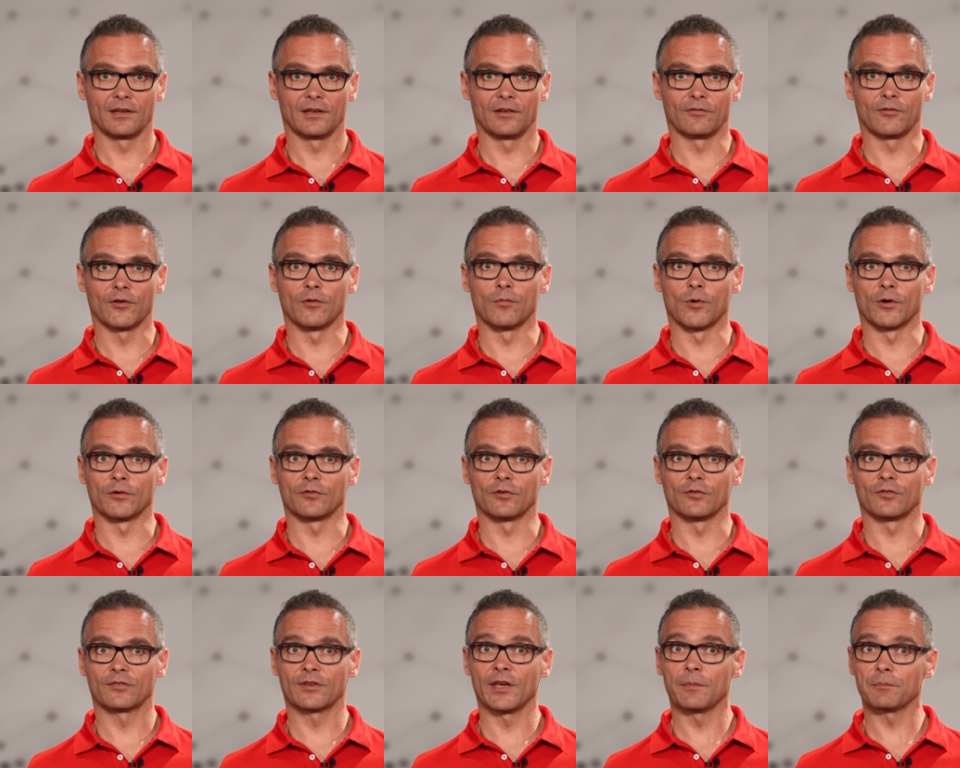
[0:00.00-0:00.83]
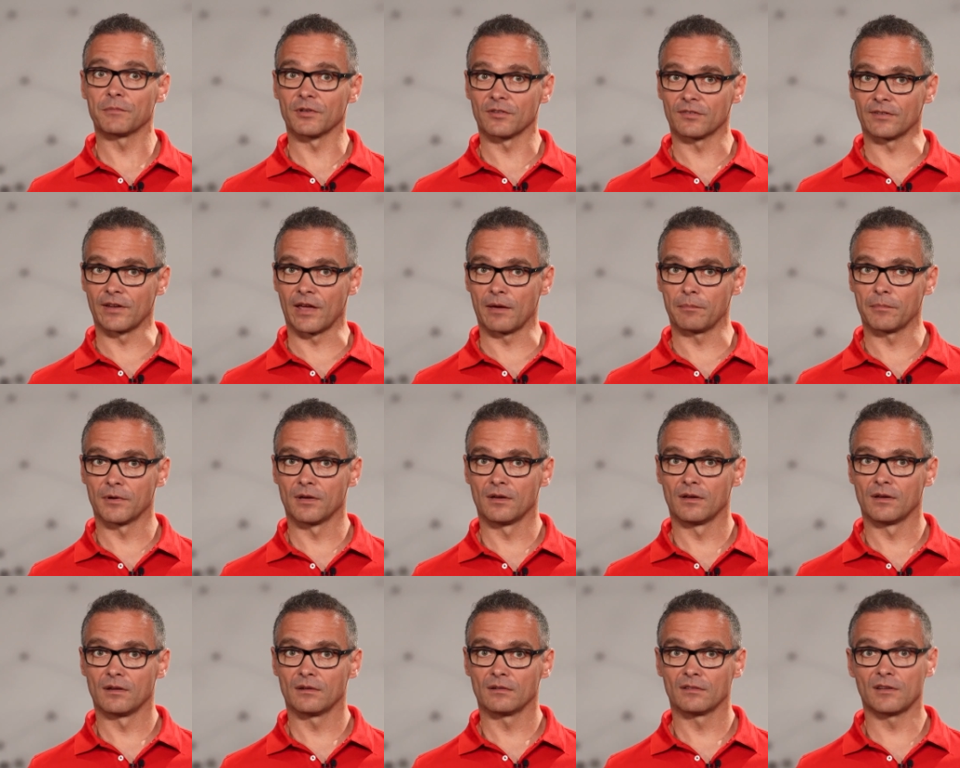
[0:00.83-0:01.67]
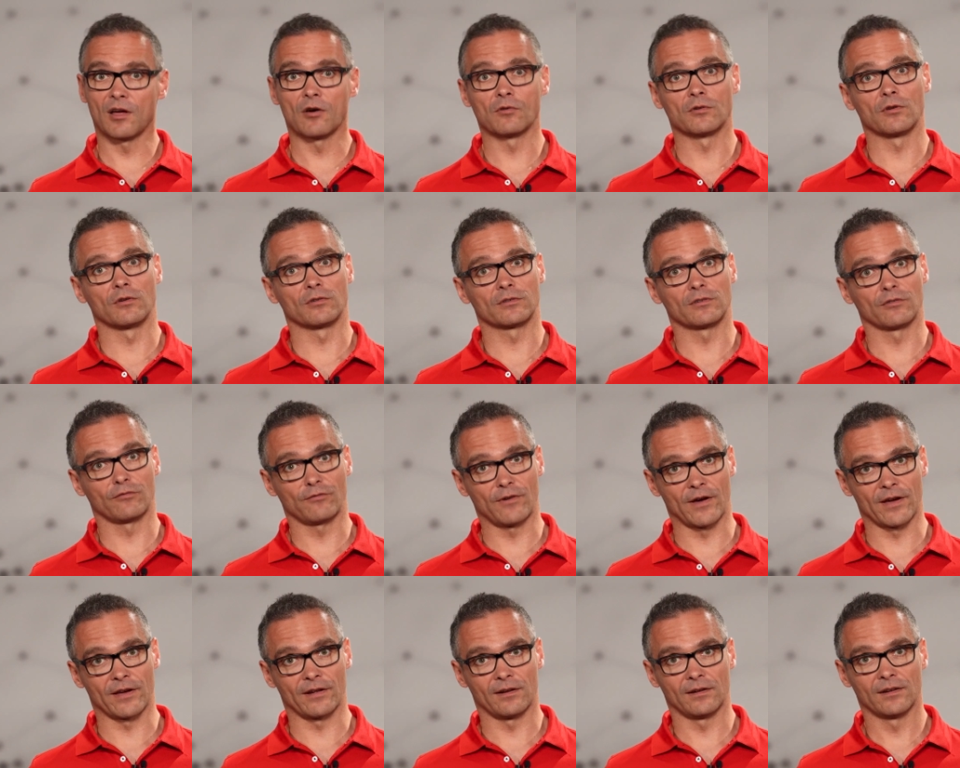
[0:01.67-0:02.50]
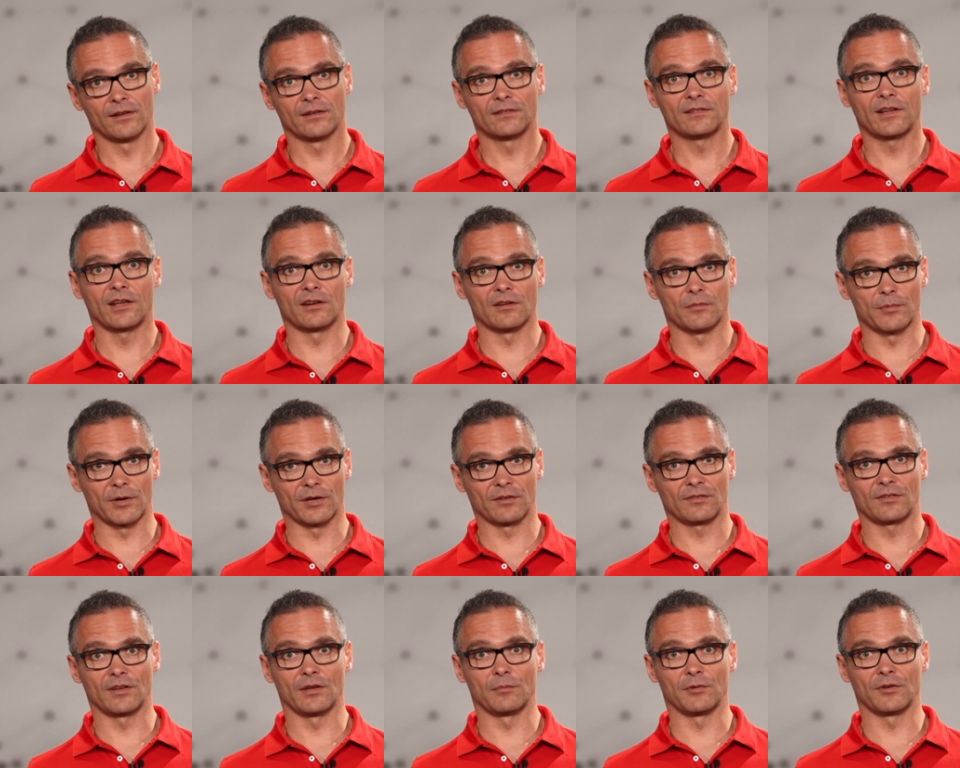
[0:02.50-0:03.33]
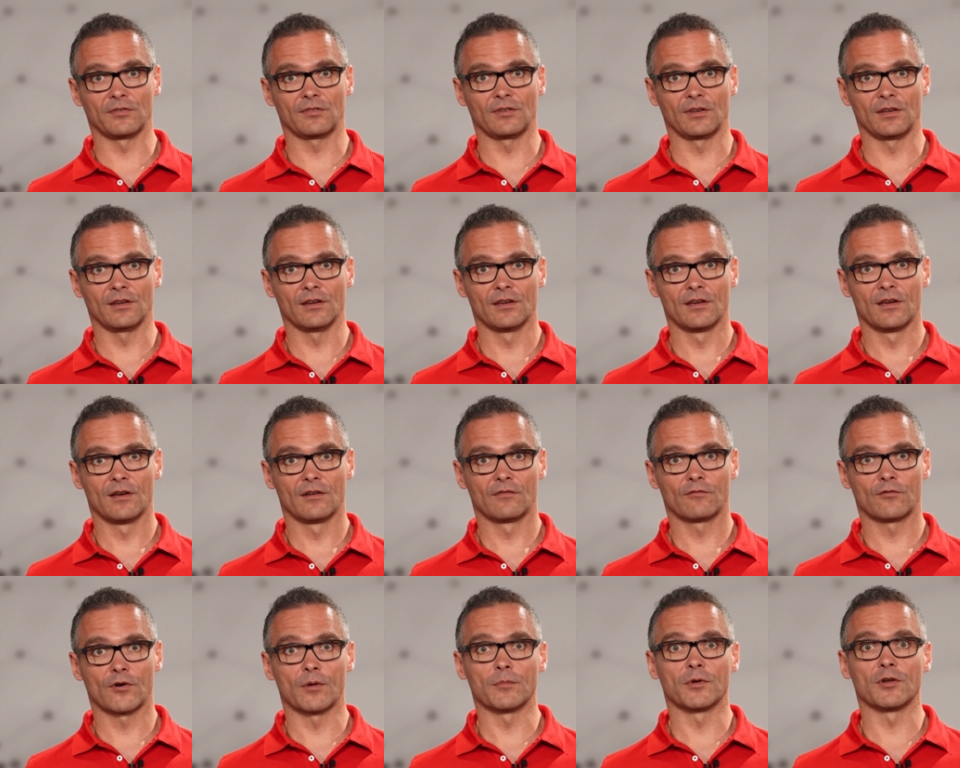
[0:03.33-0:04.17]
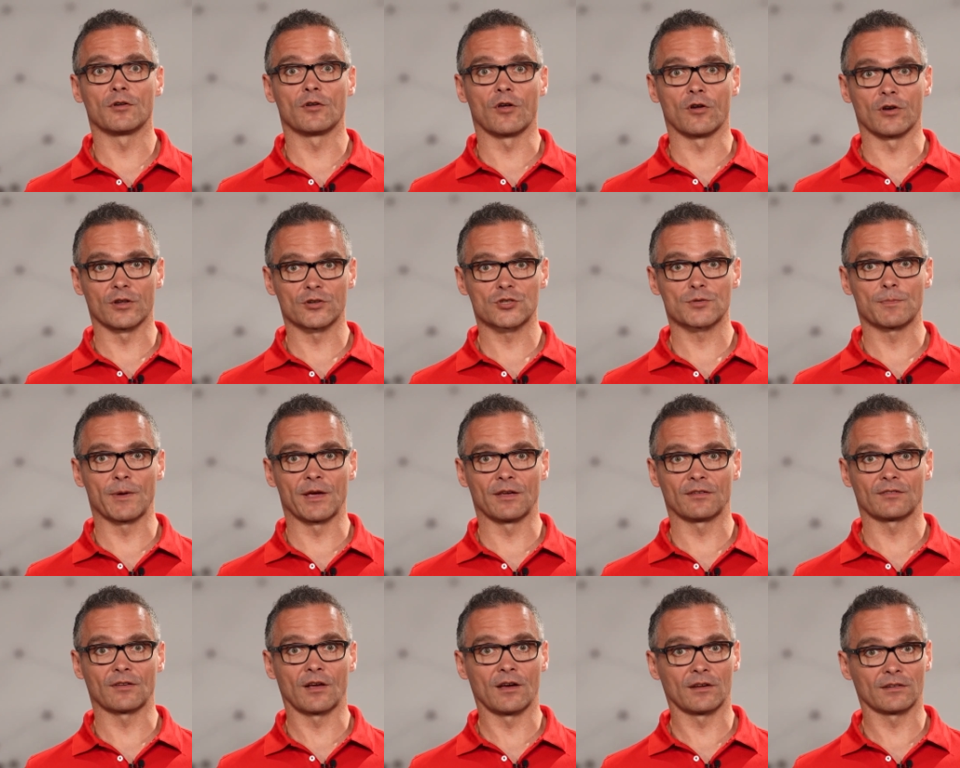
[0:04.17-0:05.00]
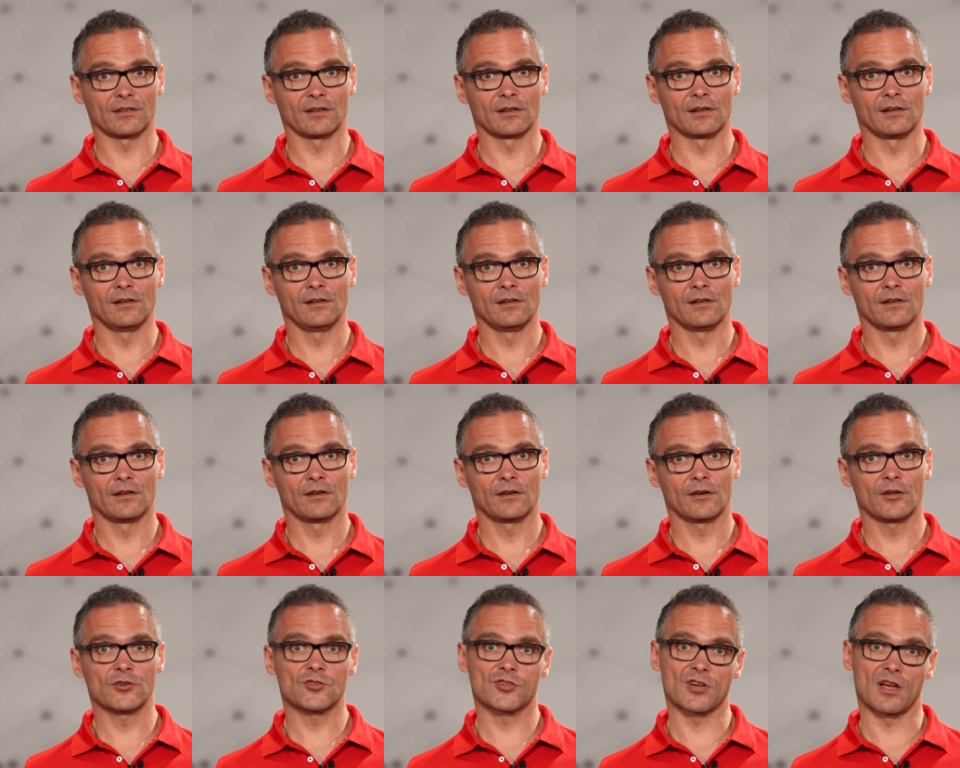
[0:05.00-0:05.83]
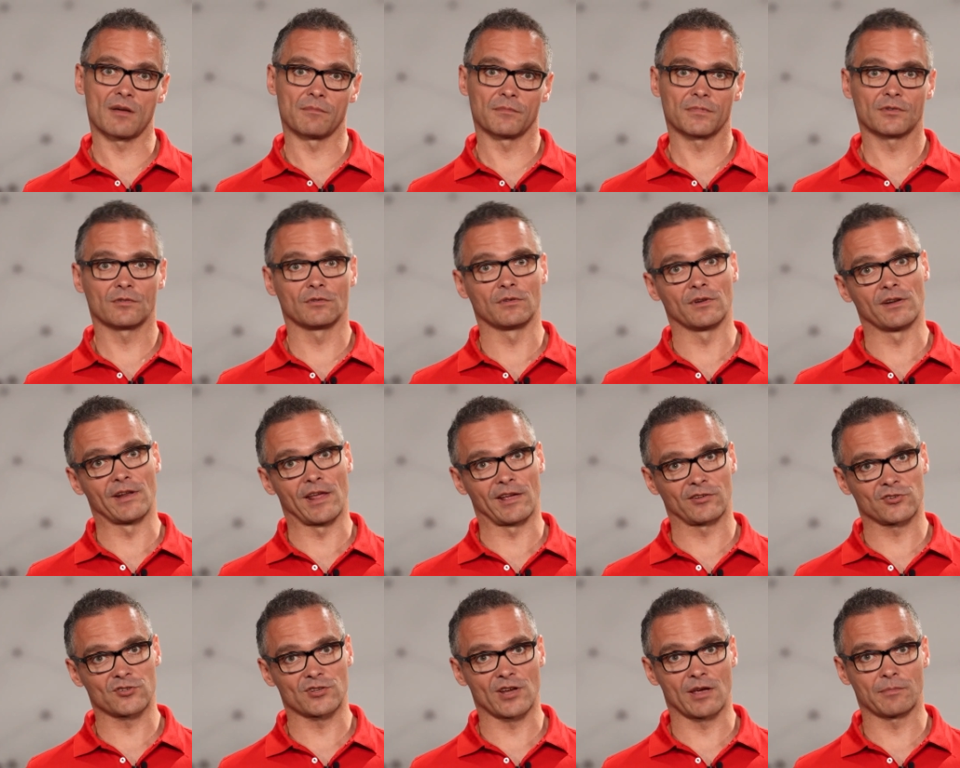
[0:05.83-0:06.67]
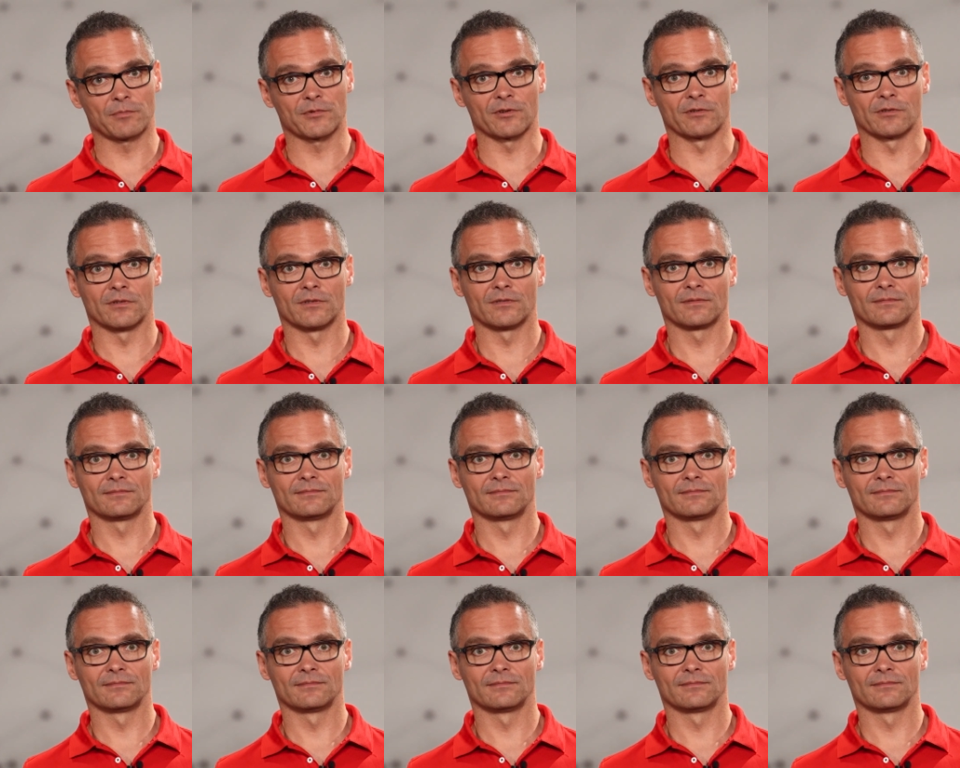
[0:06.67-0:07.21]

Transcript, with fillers: If you want to skip the step, download the file database dbc from the knowledge base article and jump to the next chapter.